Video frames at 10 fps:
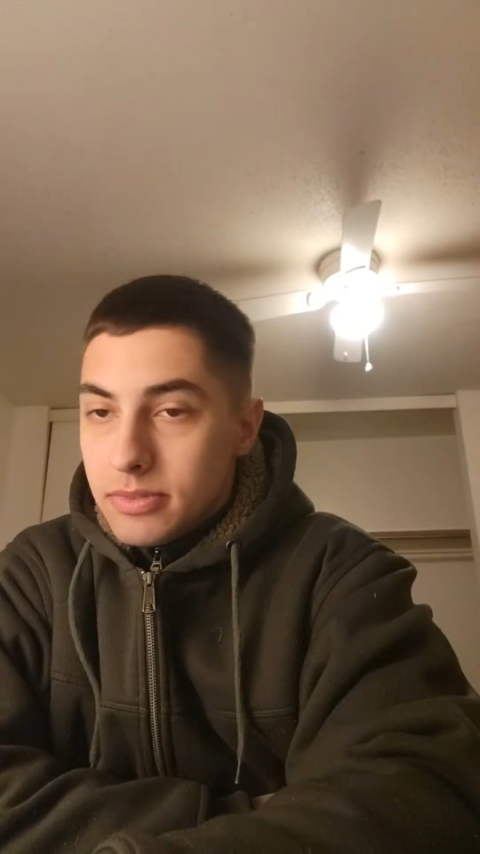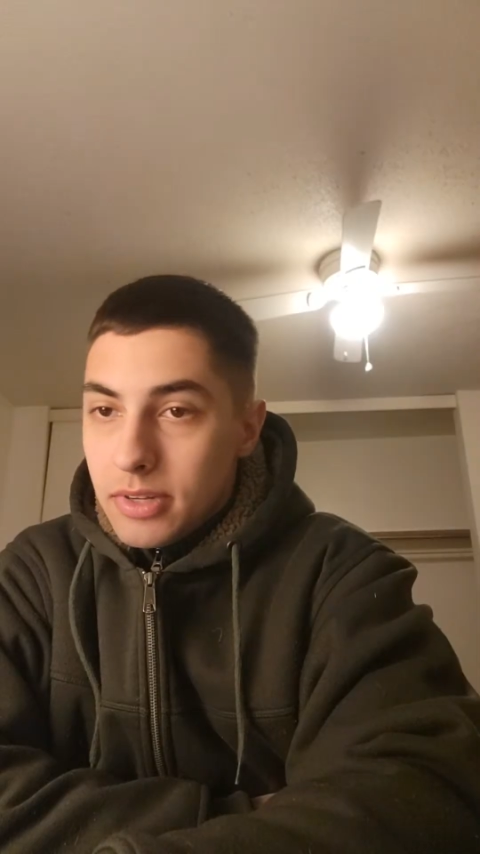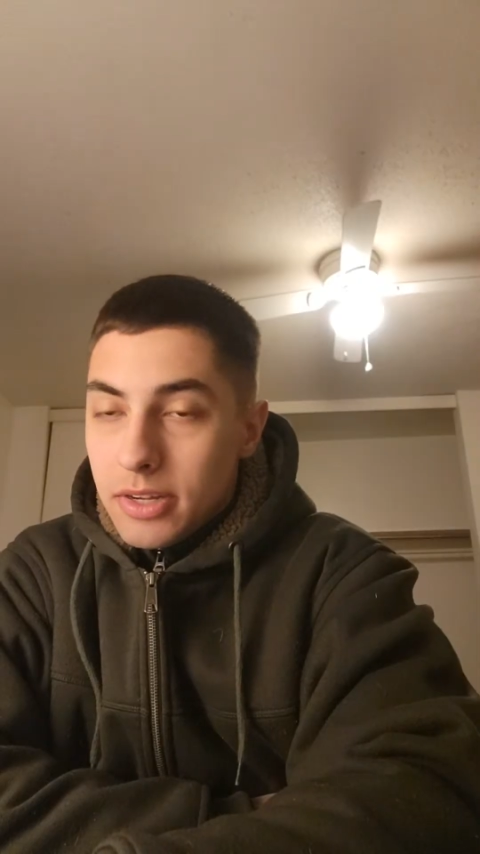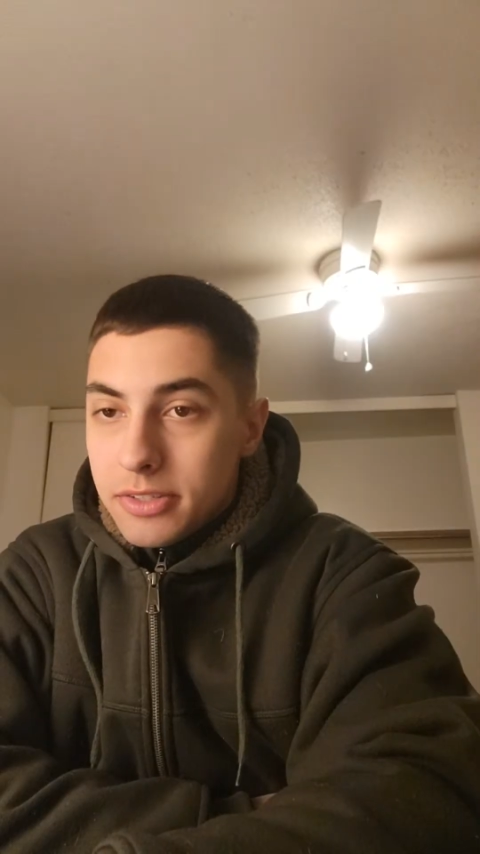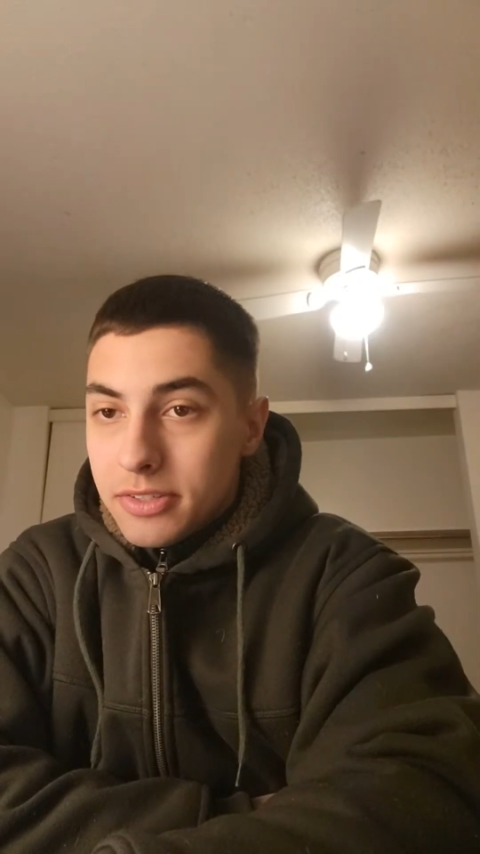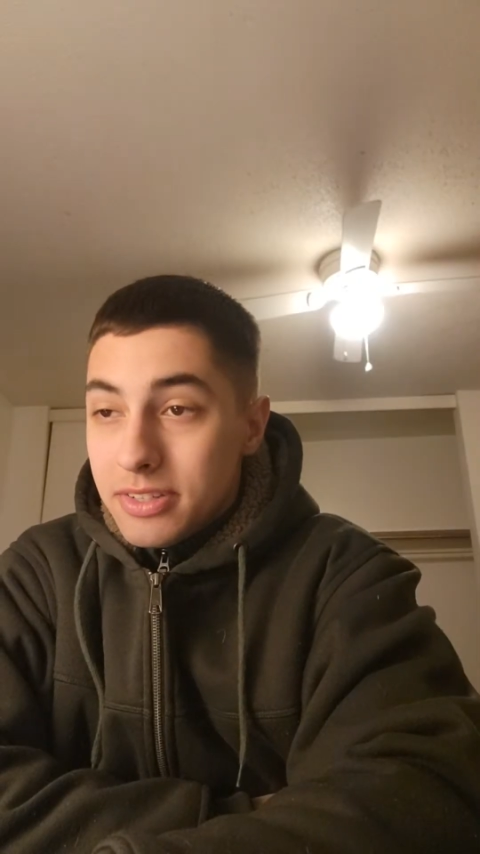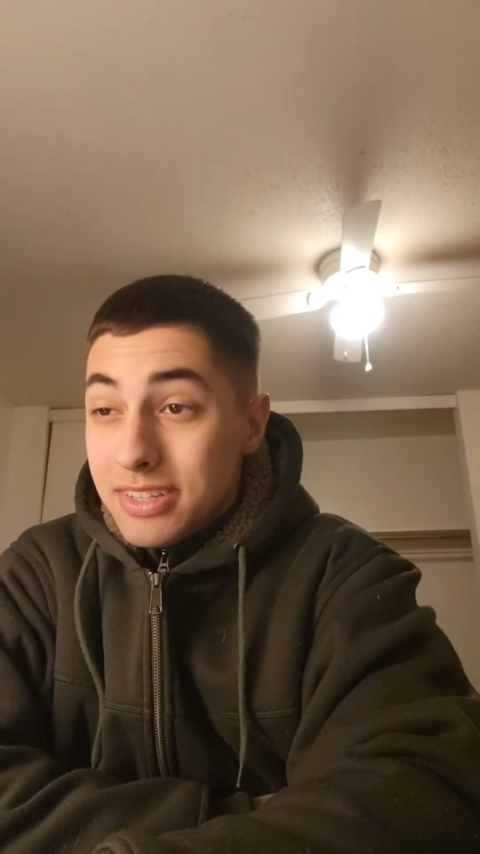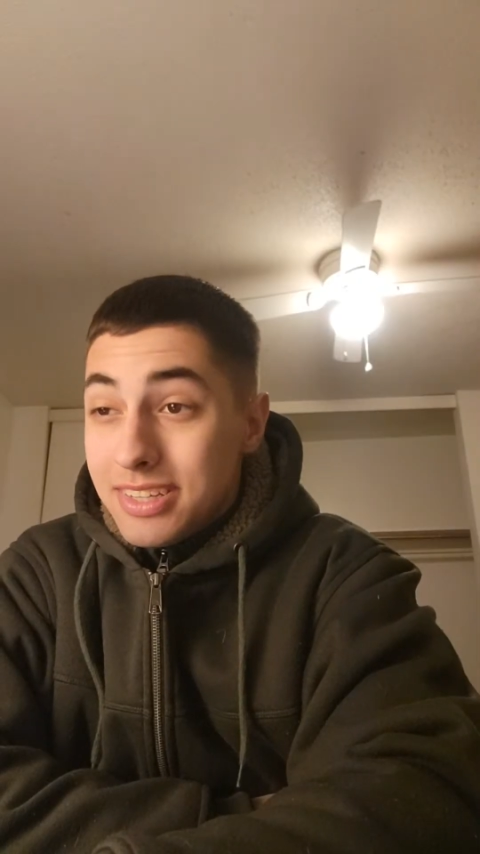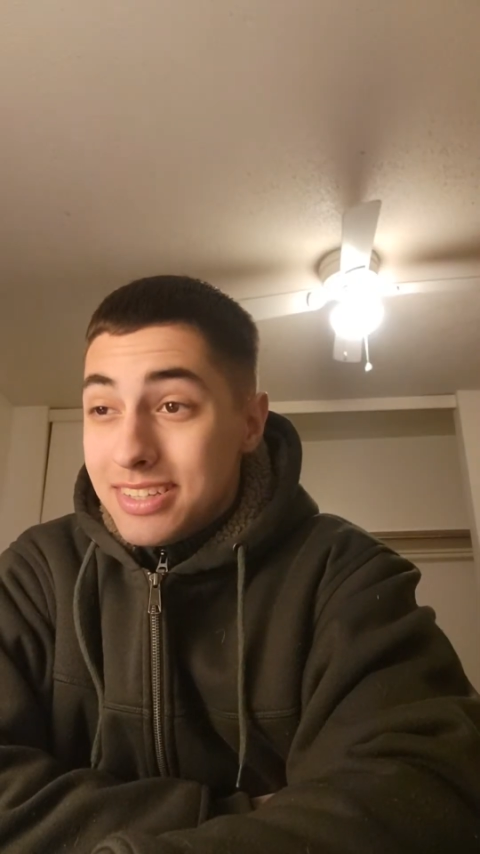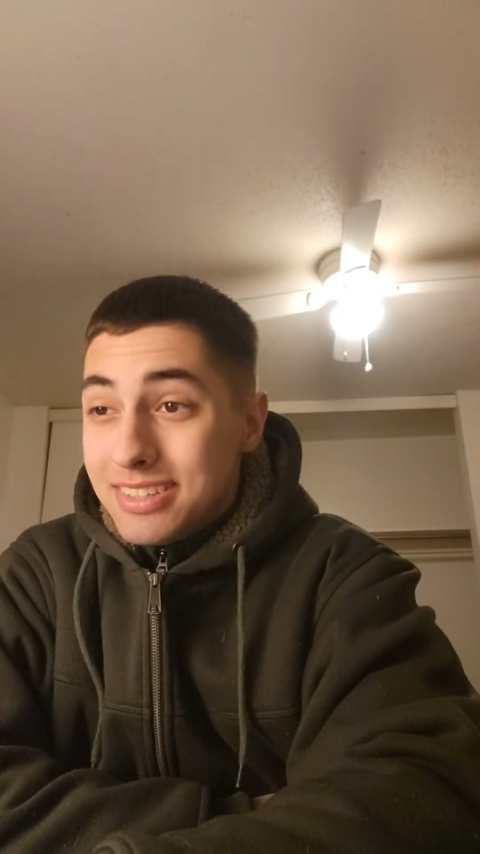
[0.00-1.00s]

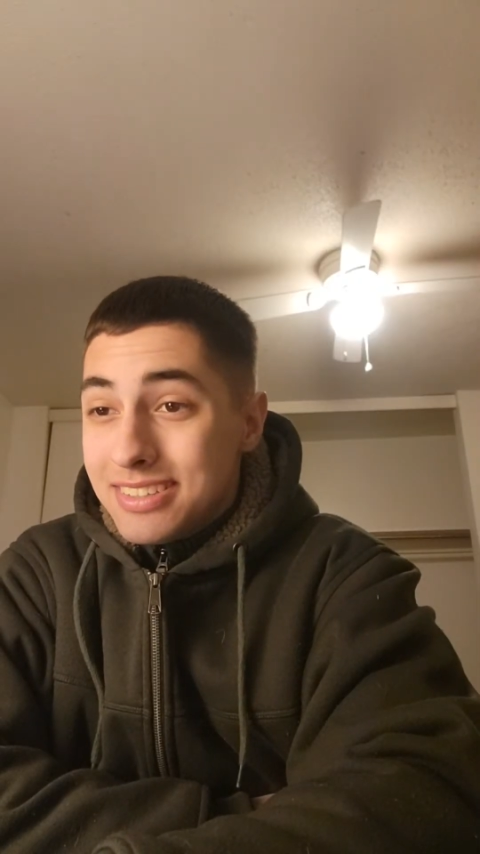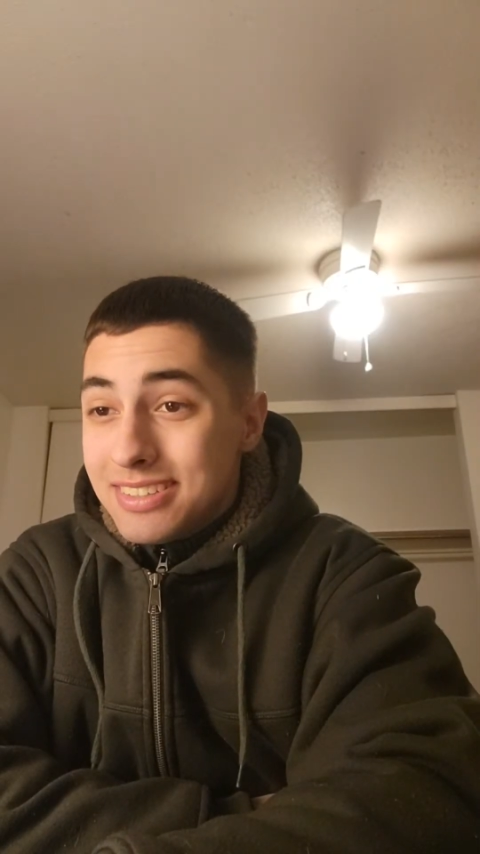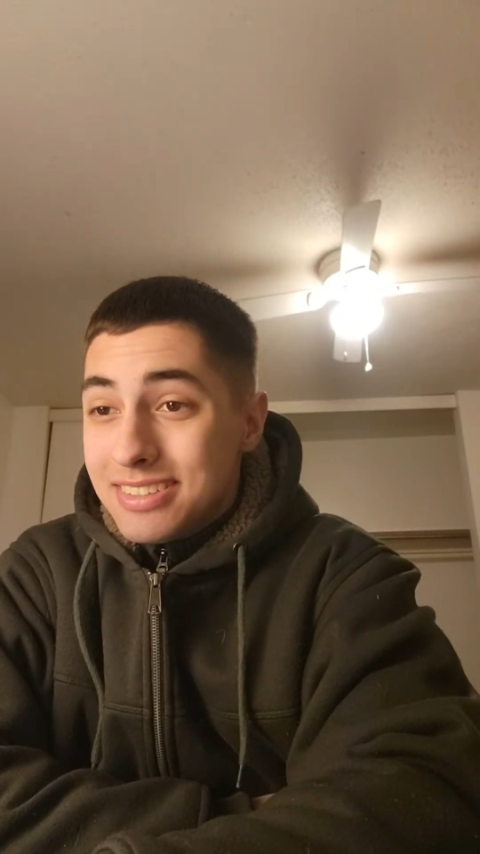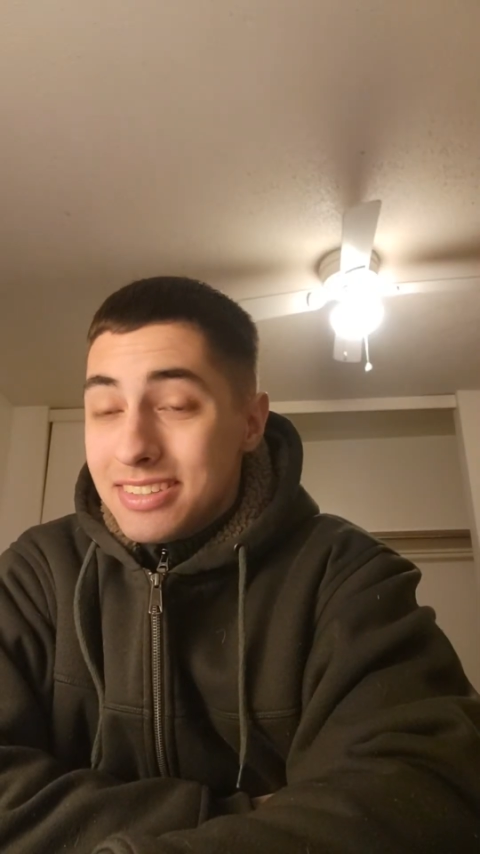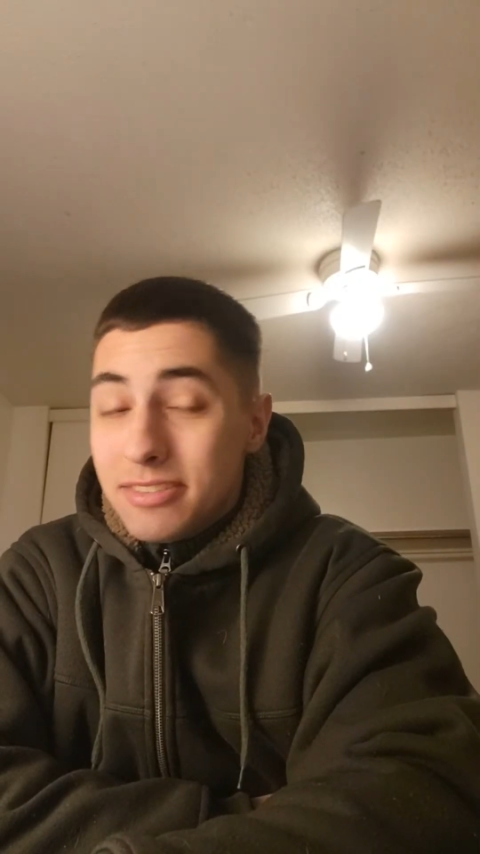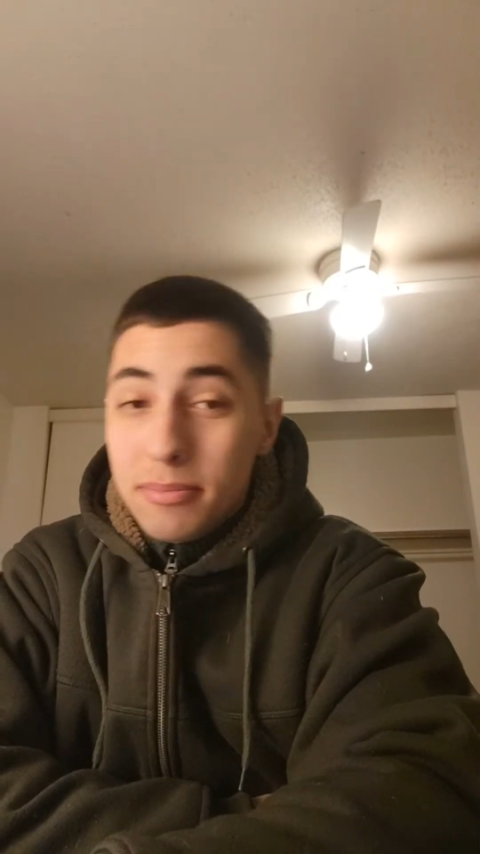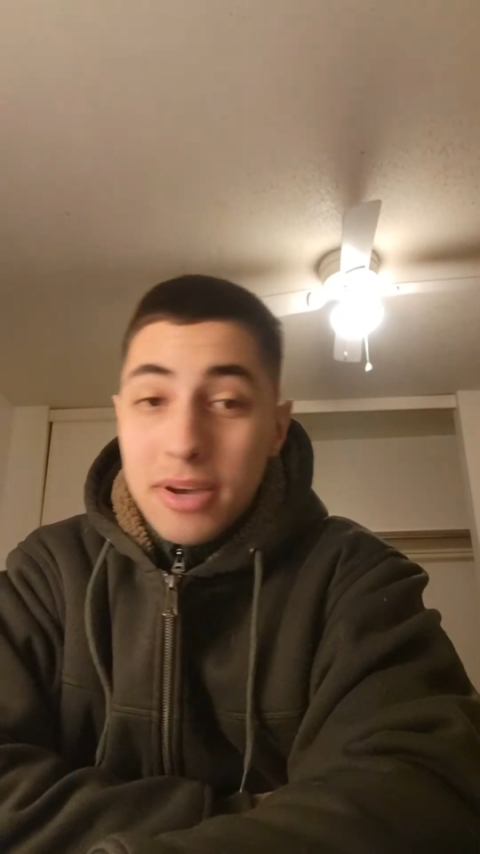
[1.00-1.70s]
honestly, in